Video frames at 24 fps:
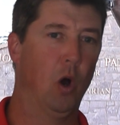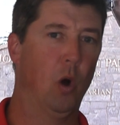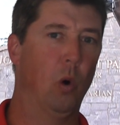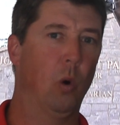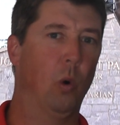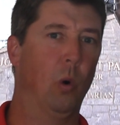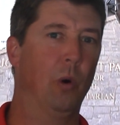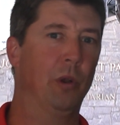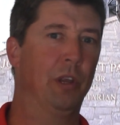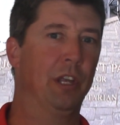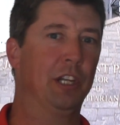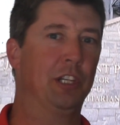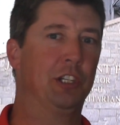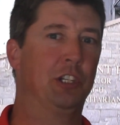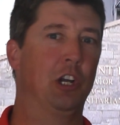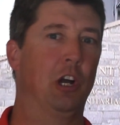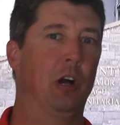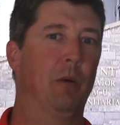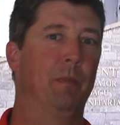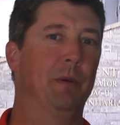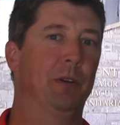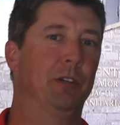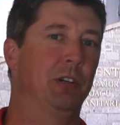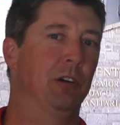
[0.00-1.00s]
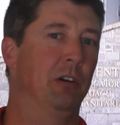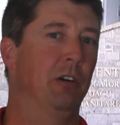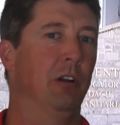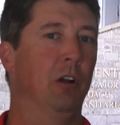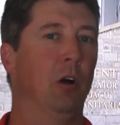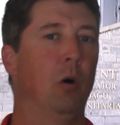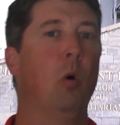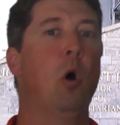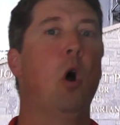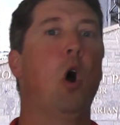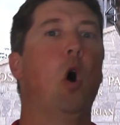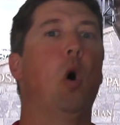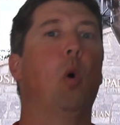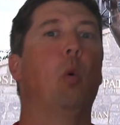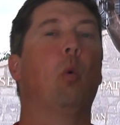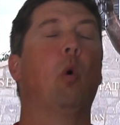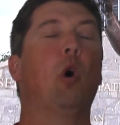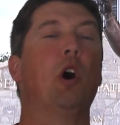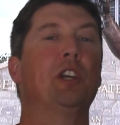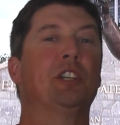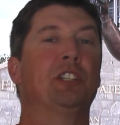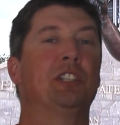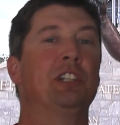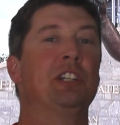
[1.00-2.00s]
or that Joe Paterno
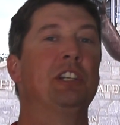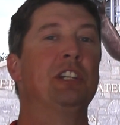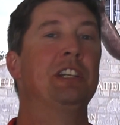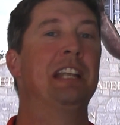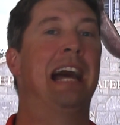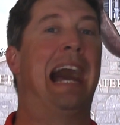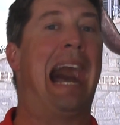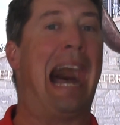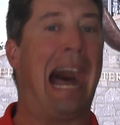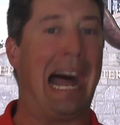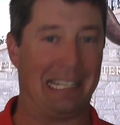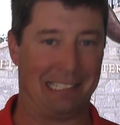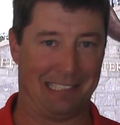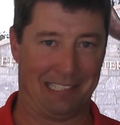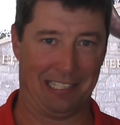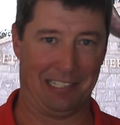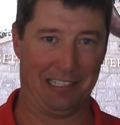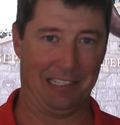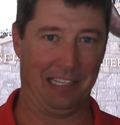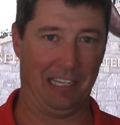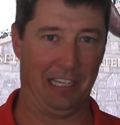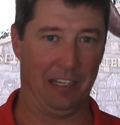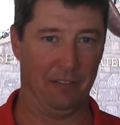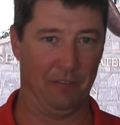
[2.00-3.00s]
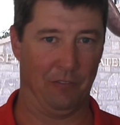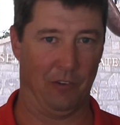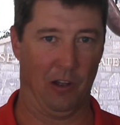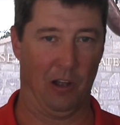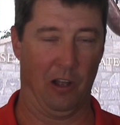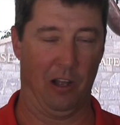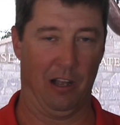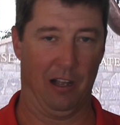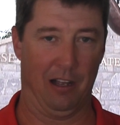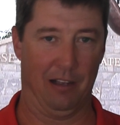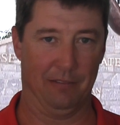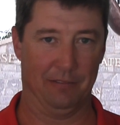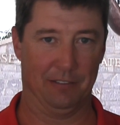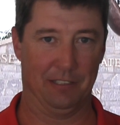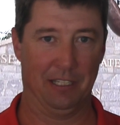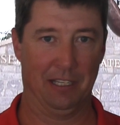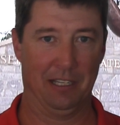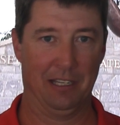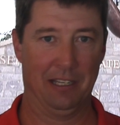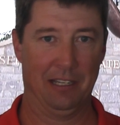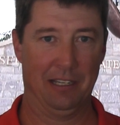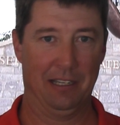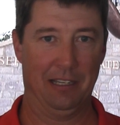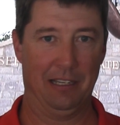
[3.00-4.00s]
was not involved
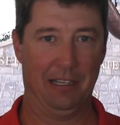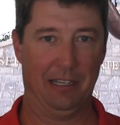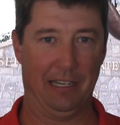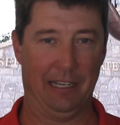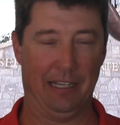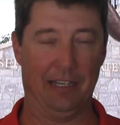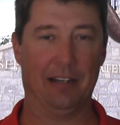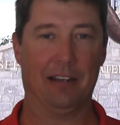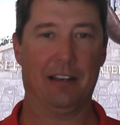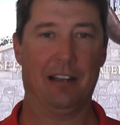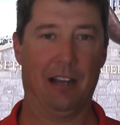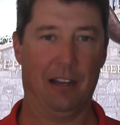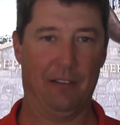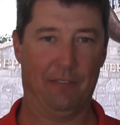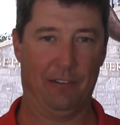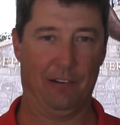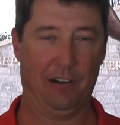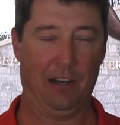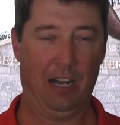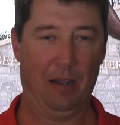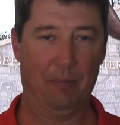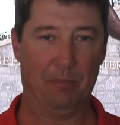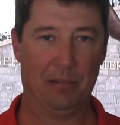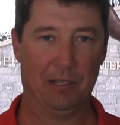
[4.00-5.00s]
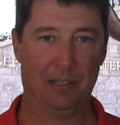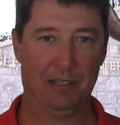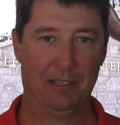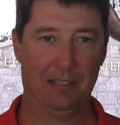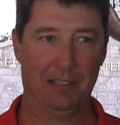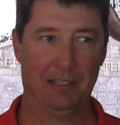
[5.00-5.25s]
in a cover-up.